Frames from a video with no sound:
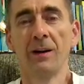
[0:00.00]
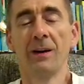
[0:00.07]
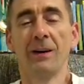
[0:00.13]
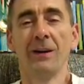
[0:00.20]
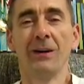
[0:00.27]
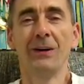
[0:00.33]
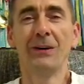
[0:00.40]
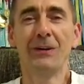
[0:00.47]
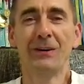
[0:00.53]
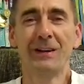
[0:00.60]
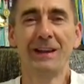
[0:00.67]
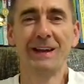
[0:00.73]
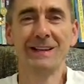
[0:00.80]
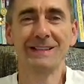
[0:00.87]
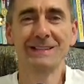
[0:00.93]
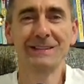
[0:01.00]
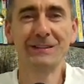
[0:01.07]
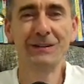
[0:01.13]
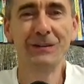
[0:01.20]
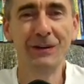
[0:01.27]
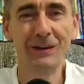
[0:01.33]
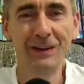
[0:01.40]
Okay,
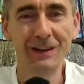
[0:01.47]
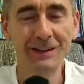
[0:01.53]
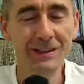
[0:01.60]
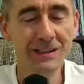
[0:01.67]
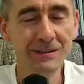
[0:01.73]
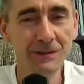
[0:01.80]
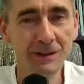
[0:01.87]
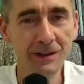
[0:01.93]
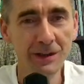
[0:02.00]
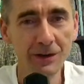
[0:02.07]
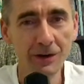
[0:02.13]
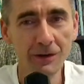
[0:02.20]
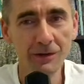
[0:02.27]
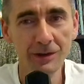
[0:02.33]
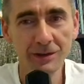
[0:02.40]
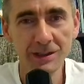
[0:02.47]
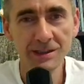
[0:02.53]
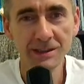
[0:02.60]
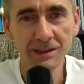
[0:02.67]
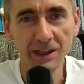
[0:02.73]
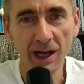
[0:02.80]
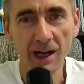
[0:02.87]
so in this video we
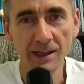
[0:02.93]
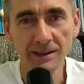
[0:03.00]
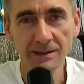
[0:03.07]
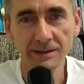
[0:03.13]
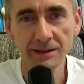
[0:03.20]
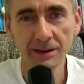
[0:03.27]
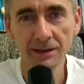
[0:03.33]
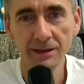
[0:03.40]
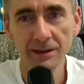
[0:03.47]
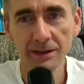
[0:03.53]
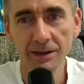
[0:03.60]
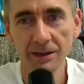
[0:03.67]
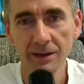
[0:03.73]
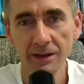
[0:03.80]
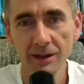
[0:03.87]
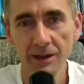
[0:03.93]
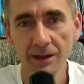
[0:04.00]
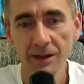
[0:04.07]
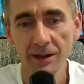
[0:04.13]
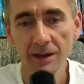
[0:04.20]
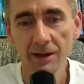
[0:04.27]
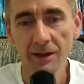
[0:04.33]
discussed
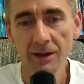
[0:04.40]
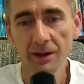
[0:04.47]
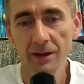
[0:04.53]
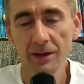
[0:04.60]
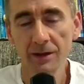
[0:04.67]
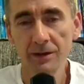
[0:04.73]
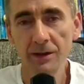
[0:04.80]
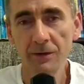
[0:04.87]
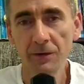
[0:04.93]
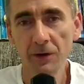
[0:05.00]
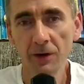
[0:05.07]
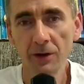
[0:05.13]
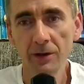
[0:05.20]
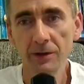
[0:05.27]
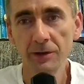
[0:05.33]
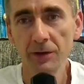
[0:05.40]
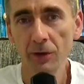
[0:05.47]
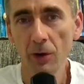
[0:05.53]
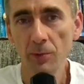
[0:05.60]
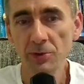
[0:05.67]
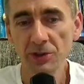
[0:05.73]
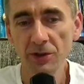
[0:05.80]
different
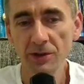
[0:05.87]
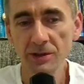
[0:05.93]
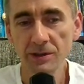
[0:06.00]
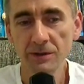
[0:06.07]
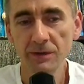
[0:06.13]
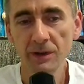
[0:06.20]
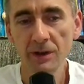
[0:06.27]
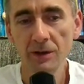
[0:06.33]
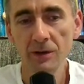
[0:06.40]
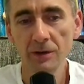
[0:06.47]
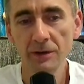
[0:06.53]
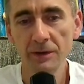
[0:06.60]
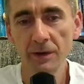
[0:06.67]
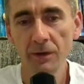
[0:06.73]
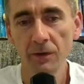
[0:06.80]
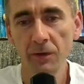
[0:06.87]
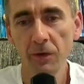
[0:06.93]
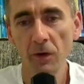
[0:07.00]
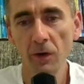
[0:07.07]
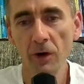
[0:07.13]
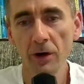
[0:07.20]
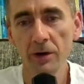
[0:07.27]
options. We looked
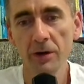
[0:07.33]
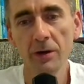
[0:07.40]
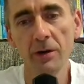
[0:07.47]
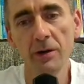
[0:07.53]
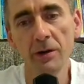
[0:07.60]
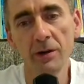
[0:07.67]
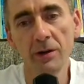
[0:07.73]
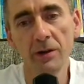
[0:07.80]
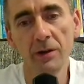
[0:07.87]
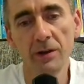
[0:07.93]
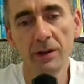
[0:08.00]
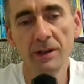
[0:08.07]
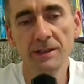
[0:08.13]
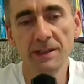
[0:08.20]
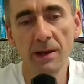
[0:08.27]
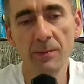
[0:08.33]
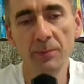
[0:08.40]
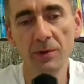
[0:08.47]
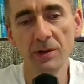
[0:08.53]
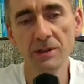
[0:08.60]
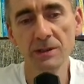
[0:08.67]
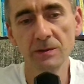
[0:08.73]
4
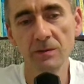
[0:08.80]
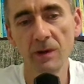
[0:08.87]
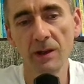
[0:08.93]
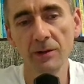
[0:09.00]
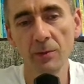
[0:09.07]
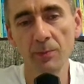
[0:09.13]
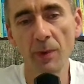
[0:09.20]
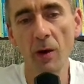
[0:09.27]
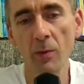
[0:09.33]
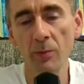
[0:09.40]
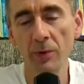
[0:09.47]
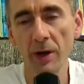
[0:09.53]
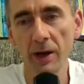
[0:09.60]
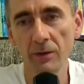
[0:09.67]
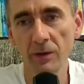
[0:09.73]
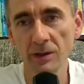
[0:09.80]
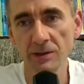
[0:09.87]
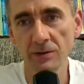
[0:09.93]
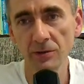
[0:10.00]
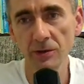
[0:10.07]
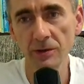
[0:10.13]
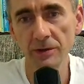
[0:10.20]
examples when the pawn break was
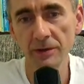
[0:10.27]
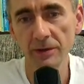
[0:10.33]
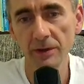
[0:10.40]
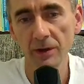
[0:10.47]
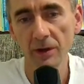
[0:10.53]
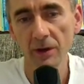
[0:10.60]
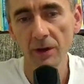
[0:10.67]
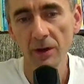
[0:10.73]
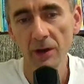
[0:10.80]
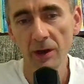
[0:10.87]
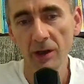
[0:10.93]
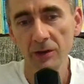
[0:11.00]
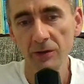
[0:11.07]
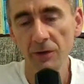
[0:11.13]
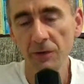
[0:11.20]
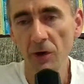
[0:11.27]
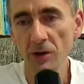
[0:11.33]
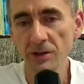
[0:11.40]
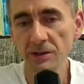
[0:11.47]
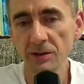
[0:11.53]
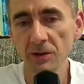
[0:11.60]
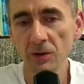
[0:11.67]
good. In the
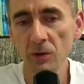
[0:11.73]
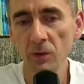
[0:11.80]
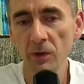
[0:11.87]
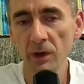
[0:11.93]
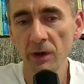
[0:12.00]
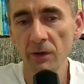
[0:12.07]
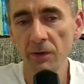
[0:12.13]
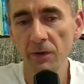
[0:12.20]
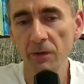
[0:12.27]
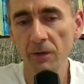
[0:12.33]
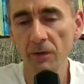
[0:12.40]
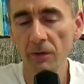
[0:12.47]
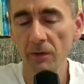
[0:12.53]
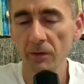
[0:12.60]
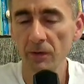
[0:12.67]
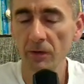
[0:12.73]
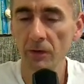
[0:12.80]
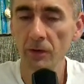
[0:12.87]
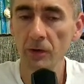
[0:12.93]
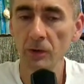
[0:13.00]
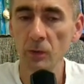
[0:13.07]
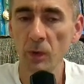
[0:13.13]
first 2 we
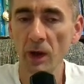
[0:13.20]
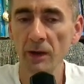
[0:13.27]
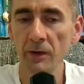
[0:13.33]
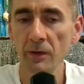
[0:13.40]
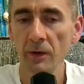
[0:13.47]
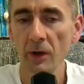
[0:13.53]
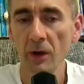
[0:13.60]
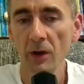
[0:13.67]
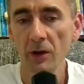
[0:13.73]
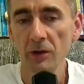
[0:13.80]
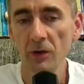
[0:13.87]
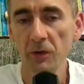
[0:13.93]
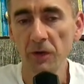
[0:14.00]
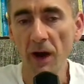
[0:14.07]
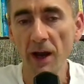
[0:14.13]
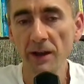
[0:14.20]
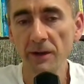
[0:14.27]
looked when the fight